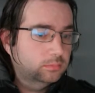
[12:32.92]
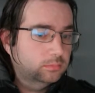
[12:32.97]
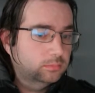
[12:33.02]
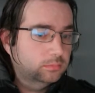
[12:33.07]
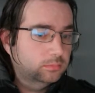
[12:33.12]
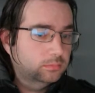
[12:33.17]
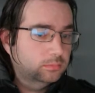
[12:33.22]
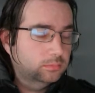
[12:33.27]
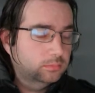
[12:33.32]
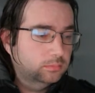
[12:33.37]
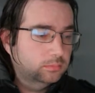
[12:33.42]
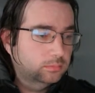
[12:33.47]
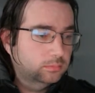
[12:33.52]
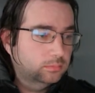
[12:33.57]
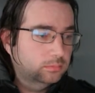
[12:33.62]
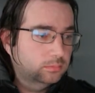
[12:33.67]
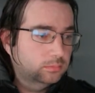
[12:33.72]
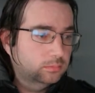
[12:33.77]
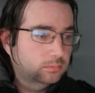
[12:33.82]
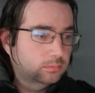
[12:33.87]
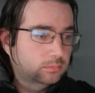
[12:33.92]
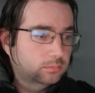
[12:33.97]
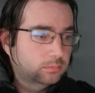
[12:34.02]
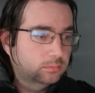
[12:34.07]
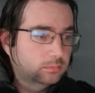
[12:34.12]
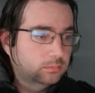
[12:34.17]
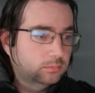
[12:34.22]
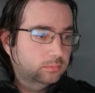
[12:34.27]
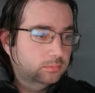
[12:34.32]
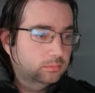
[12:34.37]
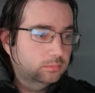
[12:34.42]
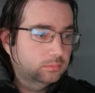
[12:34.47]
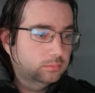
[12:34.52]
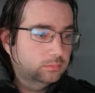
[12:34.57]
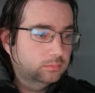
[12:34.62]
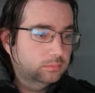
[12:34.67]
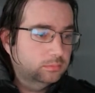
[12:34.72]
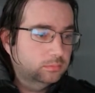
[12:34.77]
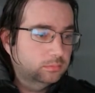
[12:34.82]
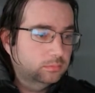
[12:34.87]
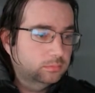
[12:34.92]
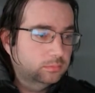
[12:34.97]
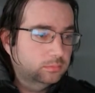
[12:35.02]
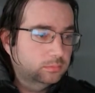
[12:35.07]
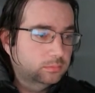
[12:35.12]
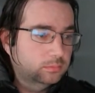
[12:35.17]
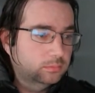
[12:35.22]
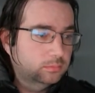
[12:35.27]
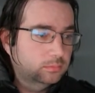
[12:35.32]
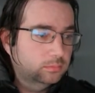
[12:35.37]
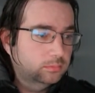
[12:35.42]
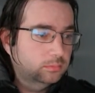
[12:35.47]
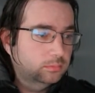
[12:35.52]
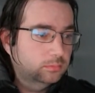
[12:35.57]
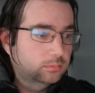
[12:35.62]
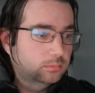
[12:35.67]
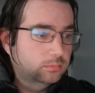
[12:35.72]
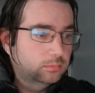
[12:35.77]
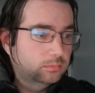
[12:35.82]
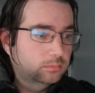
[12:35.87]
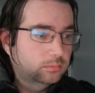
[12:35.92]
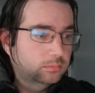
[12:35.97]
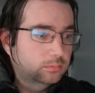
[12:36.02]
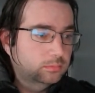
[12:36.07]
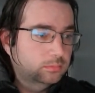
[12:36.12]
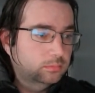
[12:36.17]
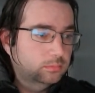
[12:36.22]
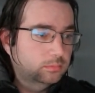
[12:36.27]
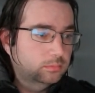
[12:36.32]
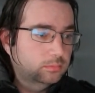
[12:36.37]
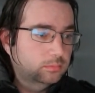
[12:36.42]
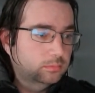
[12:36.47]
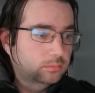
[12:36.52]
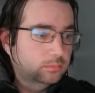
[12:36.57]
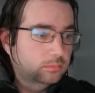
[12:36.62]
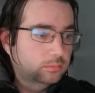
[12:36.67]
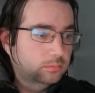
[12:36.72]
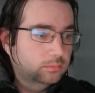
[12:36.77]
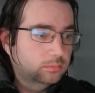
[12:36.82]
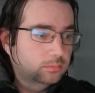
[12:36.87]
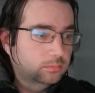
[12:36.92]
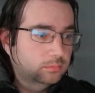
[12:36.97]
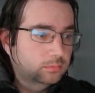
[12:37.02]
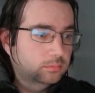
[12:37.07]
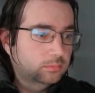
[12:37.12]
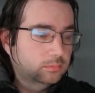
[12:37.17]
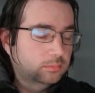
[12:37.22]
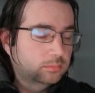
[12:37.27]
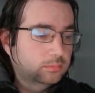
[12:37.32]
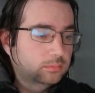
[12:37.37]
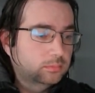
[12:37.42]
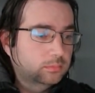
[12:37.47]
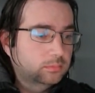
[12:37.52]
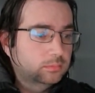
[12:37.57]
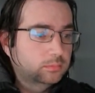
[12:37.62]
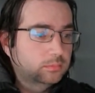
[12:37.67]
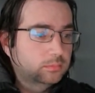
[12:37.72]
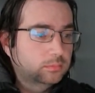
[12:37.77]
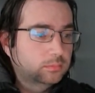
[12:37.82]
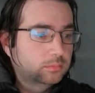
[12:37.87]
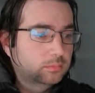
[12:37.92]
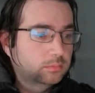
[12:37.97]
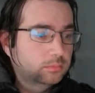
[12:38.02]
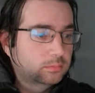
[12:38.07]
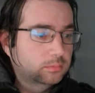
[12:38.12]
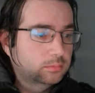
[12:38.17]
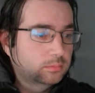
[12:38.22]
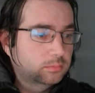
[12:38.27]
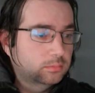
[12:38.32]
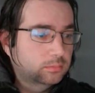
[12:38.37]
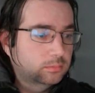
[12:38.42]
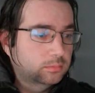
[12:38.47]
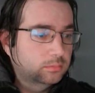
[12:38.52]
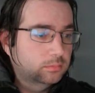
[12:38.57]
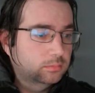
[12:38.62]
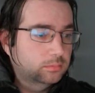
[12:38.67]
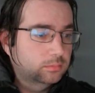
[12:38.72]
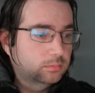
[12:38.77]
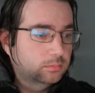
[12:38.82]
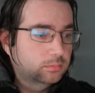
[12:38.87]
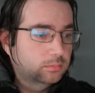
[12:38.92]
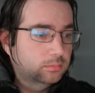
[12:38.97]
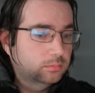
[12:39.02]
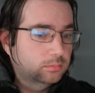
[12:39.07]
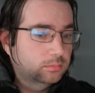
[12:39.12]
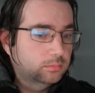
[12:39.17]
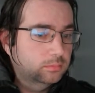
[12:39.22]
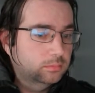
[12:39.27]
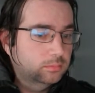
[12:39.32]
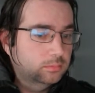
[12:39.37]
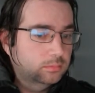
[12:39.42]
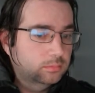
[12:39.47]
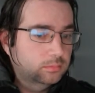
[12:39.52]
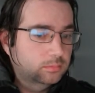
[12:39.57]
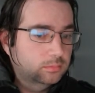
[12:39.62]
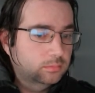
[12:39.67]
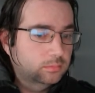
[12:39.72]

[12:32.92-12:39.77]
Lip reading: (not speaking)